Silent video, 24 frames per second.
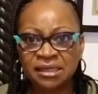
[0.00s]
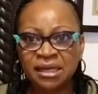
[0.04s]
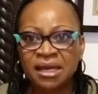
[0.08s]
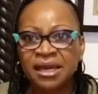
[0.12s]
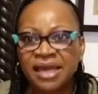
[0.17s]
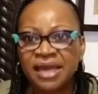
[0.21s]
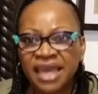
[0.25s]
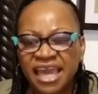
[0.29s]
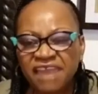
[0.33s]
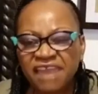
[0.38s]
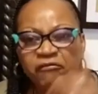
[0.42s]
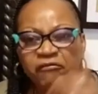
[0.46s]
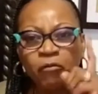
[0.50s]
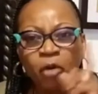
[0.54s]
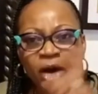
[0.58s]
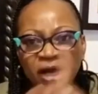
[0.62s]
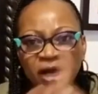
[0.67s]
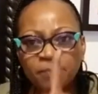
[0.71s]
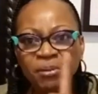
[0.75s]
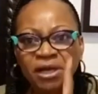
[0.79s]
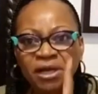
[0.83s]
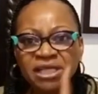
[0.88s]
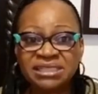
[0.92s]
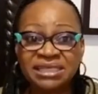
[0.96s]
If one
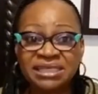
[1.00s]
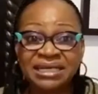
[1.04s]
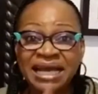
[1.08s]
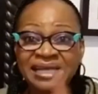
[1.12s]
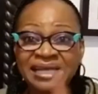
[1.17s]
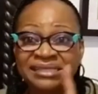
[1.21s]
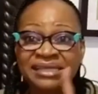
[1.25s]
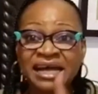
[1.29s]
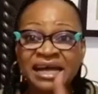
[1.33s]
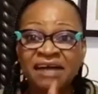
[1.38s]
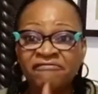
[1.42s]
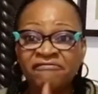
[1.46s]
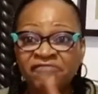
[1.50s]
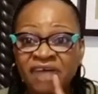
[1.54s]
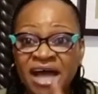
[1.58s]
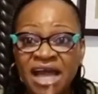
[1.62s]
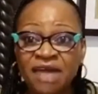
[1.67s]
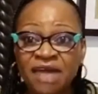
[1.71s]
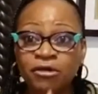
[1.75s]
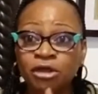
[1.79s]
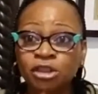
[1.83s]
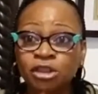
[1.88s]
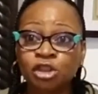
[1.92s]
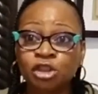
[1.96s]
person has that
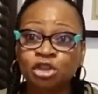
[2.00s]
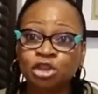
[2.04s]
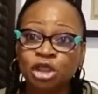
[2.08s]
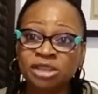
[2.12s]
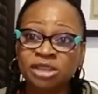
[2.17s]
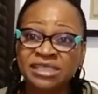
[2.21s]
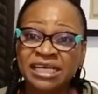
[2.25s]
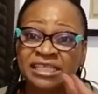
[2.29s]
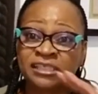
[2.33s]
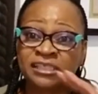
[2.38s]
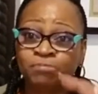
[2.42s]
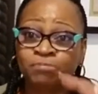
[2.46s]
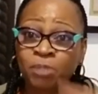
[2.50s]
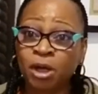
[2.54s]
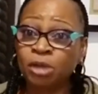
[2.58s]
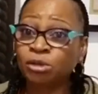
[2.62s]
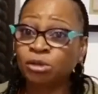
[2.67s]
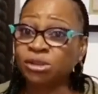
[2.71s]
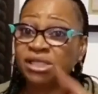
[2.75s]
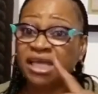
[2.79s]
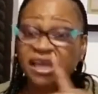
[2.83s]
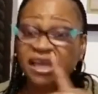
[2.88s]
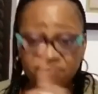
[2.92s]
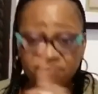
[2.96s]
virus, you just expose.
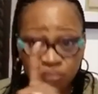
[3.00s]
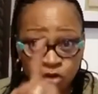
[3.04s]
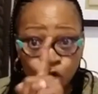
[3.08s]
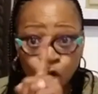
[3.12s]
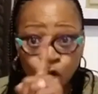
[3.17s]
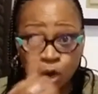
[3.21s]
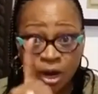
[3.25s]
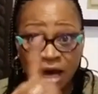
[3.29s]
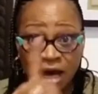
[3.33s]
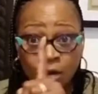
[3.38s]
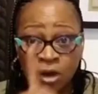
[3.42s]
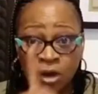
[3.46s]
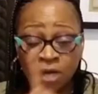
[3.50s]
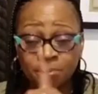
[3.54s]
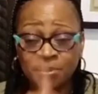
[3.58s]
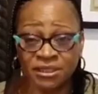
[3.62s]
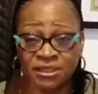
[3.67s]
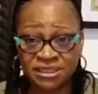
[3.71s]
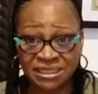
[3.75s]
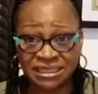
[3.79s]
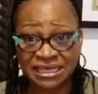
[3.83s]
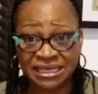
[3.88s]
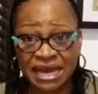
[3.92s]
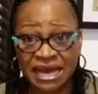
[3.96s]
If you are one
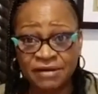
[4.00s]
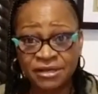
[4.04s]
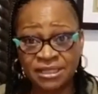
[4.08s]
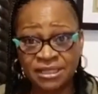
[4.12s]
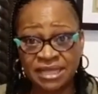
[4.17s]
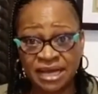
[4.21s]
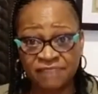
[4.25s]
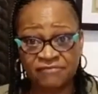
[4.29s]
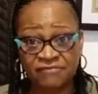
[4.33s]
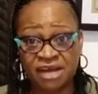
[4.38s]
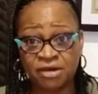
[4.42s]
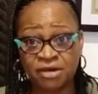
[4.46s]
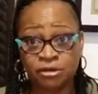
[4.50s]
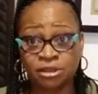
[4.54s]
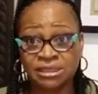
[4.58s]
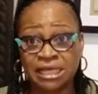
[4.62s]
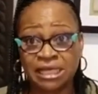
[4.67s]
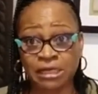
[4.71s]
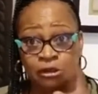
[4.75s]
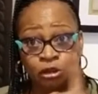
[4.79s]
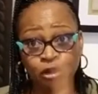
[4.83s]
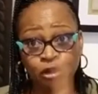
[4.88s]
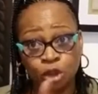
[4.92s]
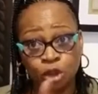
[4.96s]
person carrying that virus and
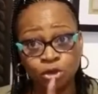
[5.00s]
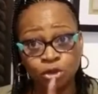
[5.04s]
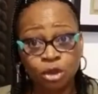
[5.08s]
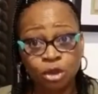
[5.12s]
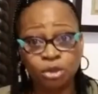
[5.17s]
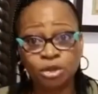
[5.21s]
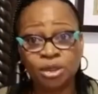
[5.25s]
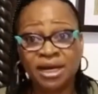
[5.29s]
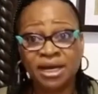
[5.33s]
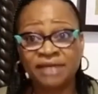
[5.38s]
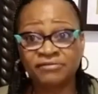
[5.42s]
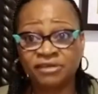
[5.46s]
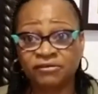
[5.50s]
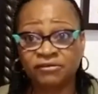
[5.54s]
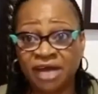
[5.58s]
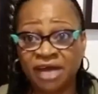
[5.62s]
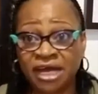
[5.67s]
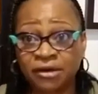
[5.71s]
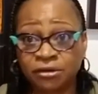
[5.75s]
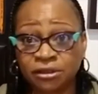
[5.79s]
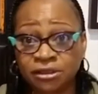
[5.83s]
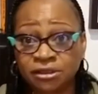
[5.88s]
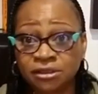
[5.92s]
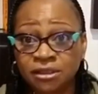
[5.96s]
you don't know you have the
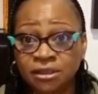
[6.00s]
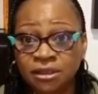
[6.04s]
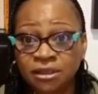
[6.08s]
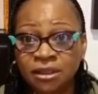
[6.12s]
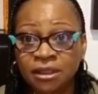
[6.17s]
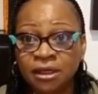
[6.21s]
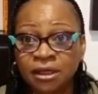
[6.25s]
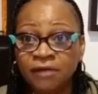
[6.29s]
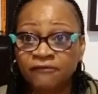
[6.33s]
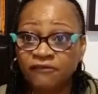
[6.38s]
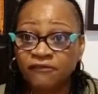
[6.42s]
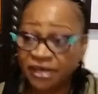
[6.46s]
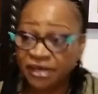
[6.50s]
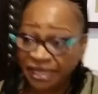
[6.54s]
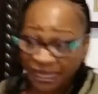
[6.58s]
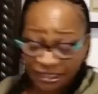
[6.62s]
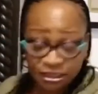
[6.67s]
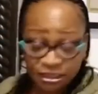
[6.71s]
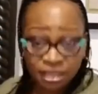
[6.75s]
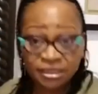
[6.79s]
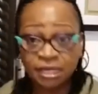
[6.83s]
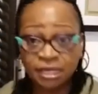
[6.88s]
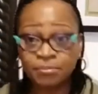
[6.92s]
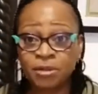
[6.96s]
virus, forget
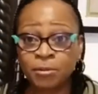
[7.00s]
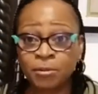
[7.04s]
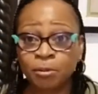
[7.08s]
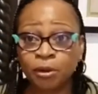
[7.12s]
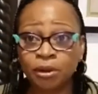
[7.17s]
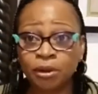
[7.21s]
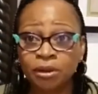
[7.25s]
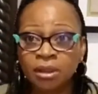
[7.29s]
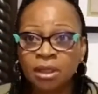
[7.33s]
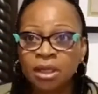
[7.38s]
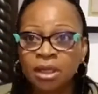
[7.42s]
other people.